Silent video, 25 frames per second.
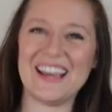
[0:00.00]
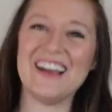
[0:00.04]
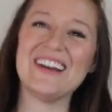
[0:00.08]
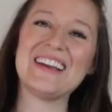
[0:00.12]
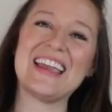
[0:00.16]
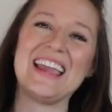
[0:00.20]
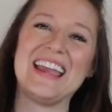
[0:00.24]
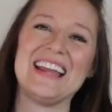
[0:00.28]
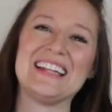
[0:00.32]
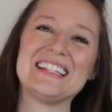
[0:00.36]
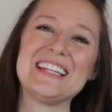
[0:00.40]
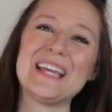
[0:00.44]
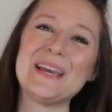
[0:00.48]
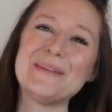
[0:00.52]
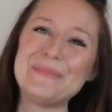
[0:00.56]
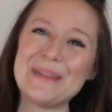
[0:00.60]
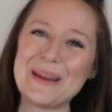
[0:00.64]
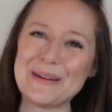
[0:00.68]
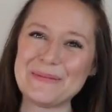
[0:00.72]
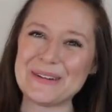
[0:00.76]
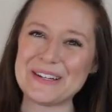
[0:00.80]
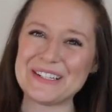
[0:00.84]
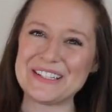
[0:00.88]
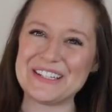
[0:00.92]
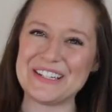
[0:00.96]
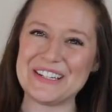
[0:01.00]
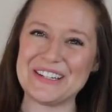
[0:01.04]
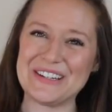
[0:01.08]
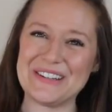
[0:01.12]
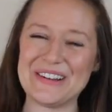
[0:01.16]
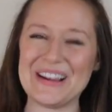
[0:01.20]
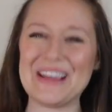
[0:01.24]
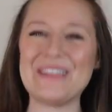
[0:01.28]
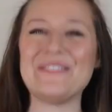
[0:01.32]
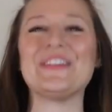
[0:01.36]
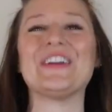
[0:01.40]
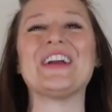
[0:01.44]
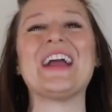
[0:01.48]
Okay, tip number two.
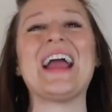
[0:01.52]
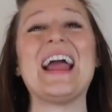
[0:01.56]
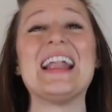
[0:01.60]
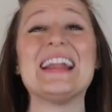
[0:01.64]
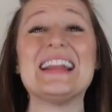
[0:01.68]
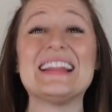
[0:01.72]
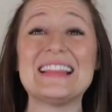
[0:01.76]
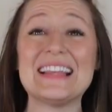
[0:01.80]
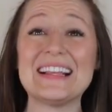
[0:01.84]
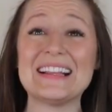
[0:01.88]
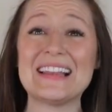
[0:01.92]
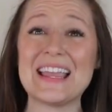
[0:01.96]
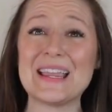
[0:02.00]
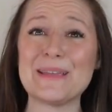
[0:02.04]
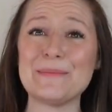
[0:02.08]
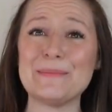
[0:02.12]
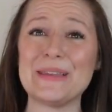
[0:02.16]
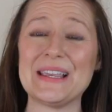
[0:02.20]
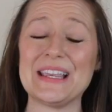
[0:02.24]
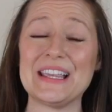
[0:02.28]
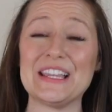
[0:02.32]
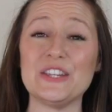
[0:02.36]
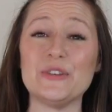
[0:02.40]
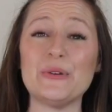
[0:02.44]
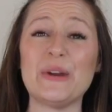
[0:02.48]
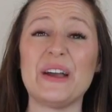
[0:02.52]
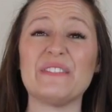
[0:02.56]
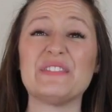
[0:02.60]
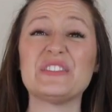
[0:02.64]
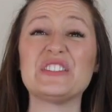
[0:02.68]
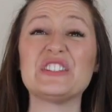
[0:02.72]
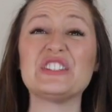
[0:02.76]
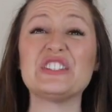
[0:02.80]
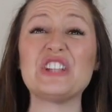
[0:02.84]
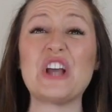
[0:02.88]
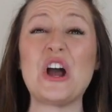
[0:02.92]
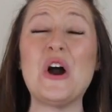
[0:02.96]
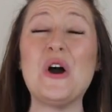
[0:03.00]
If you're anything like me, you have
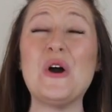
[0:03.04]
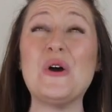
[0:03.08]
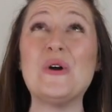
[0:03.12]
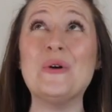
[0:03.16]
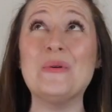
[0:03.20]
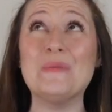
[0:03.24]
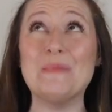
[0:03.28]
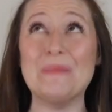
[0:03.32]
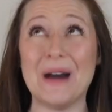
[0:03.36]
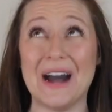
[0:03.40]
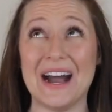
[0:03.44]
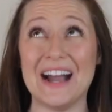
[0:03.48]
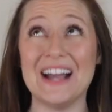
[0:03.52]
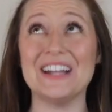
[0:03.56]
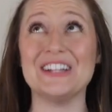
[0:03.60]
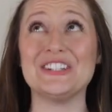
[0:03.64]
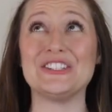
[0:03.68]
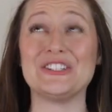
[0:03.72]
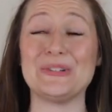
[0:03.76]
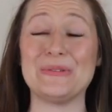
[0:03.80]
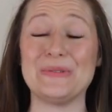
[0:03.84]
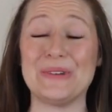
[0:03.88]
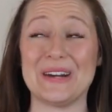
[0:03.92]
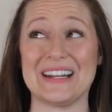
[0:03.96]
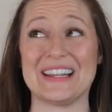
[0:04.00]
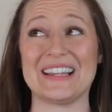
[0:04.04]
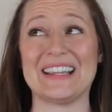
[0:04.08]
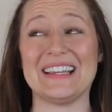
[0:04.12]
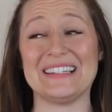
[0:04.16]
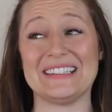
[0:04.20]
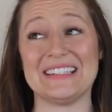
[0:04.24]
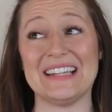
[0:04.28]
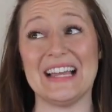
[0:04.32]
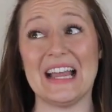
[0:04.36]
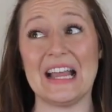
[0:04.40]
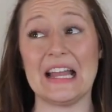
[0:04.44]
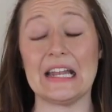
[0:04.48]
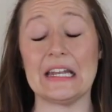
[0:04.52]
so much you want to get
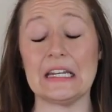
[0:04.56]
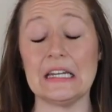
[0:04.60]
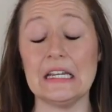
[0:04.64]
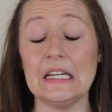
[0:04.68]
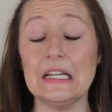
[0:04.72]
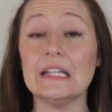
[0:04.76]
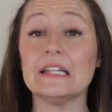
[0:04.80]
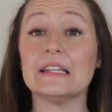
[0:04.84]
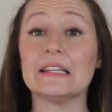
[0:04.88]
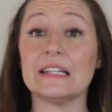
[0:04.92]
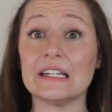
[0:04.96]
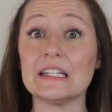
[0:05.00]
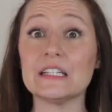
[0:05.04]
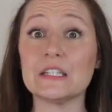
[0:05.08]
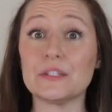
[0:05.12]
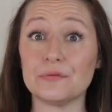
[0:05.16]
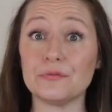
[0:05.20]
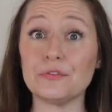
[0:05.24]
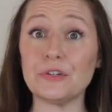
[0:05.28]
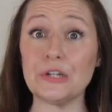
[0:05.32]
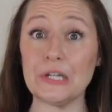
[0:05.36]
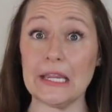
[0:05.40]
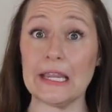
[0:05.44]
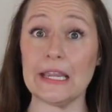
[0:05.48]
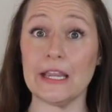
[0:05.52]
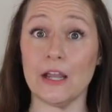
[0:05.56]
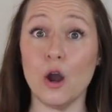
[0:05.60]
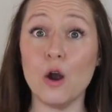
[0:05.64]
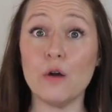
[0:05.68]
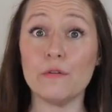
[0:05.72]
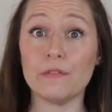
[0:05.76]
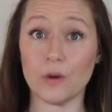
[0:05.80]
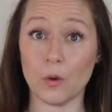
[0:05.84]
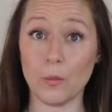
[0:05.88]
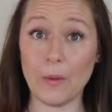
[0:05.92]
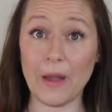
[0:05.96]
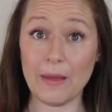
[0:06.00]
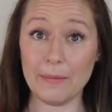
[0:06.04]
done that it's freaking
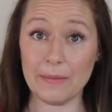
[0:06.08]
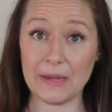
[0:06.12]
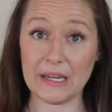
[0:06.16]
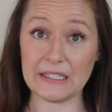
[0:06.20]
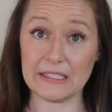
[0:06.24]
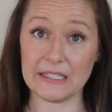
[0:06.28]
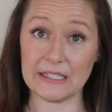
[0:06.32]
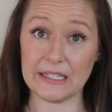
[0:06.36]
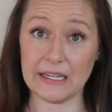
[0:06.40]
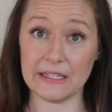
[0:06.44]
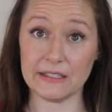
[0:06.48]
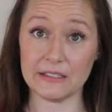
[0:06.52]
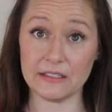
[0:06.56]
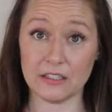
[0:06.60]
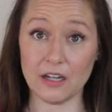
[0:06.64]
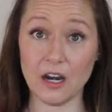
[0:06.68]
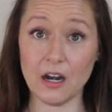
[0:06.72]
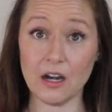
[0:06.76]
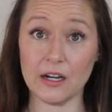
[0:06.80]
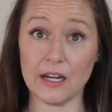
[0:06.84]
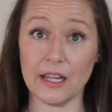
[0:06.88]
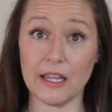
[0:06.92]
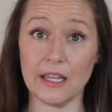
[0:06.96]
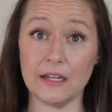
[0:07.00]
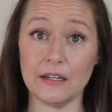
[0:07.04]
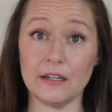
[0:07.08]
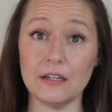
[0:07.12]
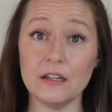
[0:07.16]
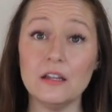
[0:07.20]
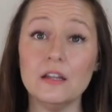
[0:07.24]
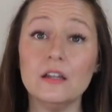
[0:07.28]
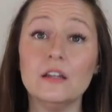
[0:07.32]
overwhelming to get started.